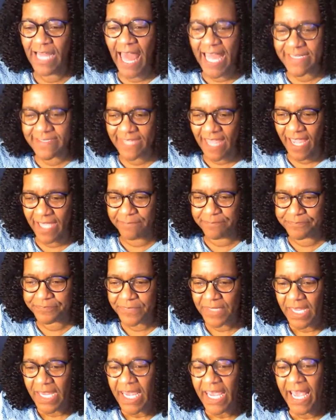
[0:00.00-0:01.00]
Like that.
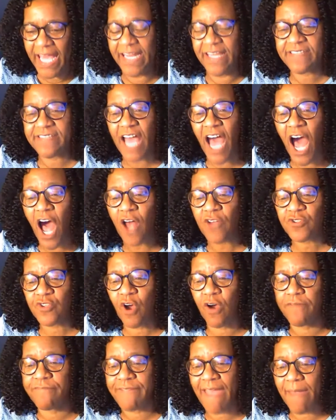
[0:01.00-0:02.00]
And it's
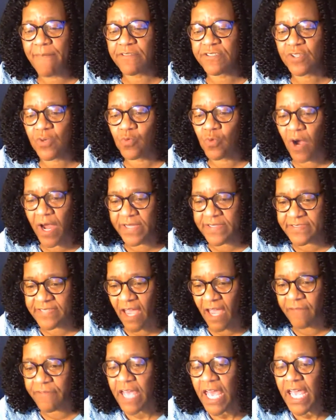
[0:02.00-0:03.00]
also a favor to
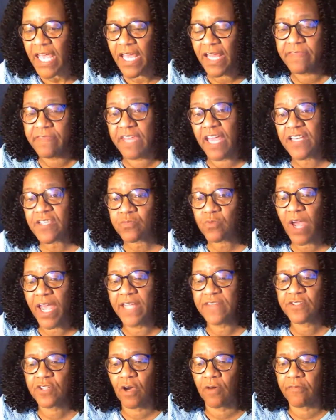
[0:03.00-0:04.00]
oneself. And this
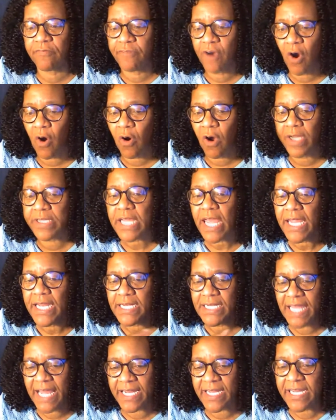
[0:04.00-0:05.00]
way to avoid
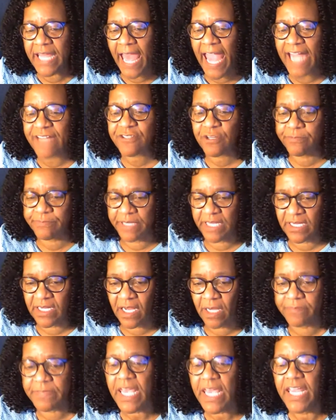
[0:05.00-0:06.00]
letting hatred
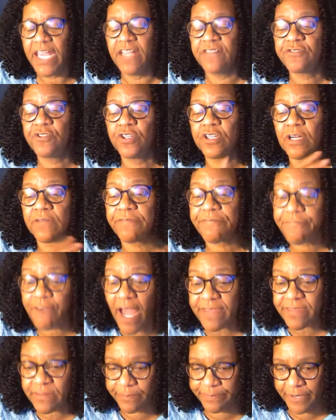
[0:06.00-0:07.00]
build up is to
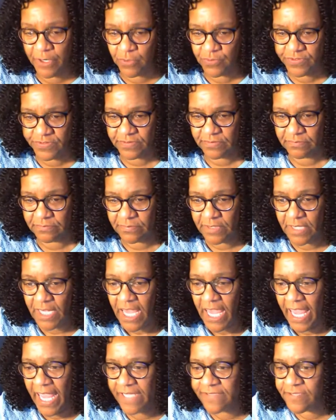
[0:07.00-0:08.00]
confront the person.
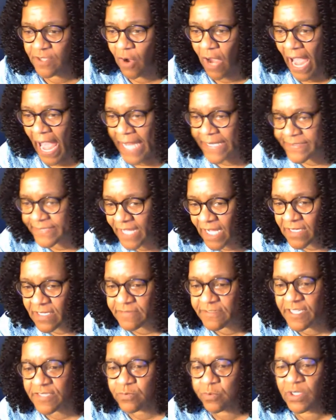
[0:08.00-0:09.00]
And so
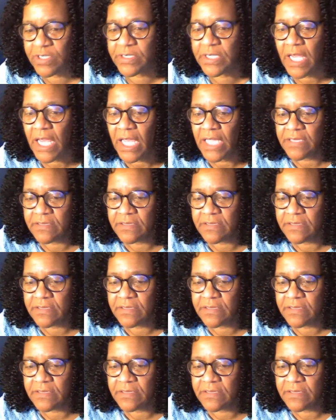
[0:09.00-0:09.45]
ideally this would